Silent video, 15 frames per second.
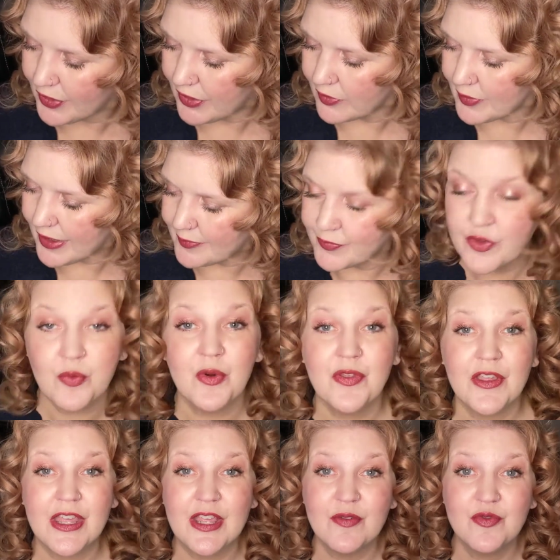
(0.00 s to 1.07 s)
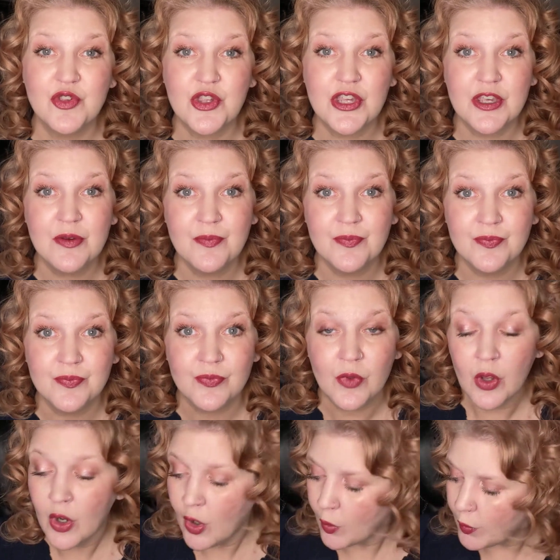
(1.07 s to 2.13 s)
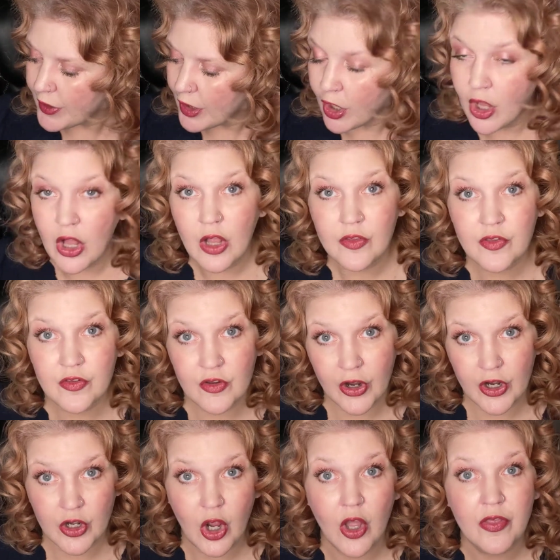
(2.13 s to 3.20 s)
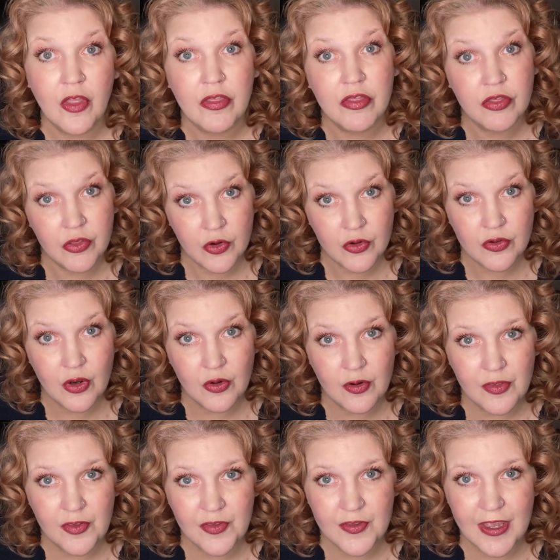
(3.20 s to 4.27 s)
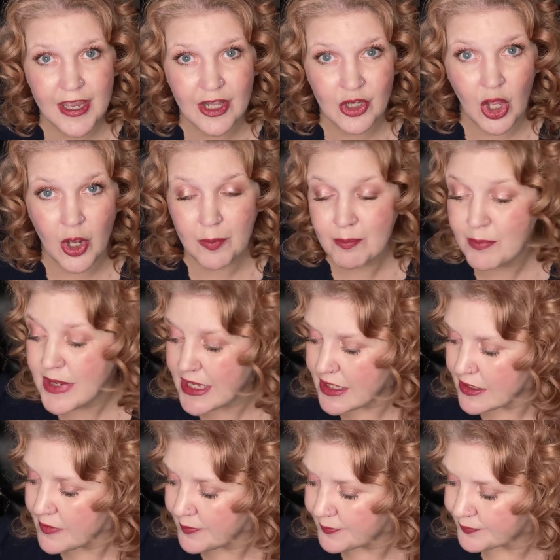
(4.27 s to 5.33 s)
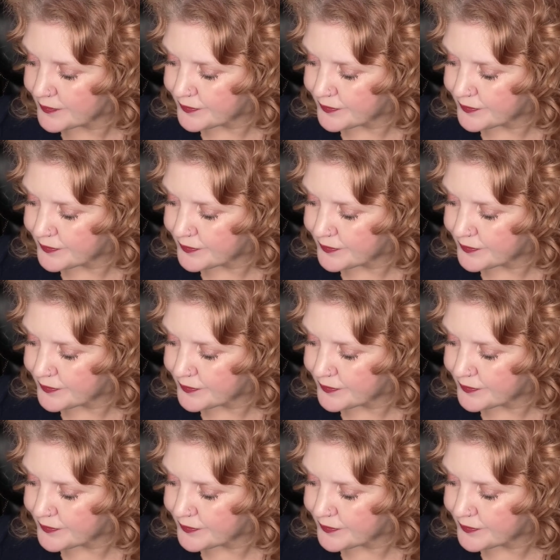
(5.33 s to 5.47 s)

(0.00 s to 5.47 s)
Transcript: All right, so we're in the key of G. We all start on the third note of the scale on me.